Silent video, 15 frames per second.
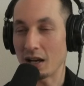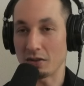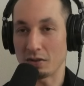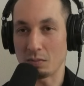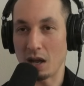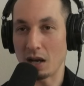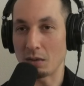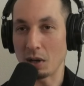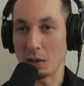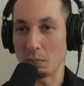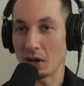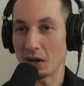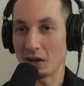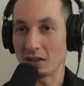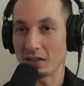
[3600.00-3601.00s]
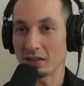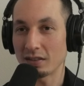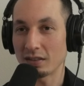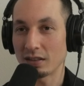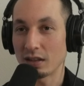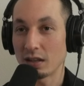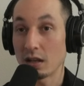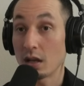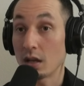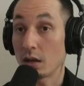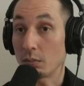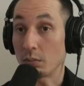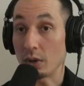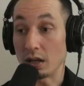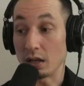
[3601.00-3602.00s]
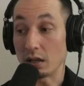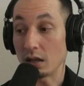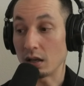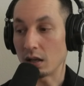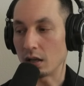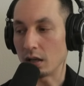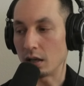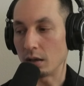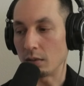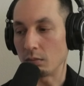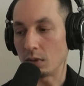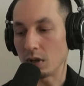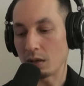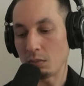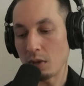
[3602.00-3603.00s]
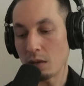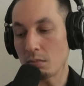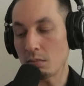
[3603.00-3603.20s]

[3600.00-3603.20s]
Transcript: that. I was mad at my parents. But um, and yeah.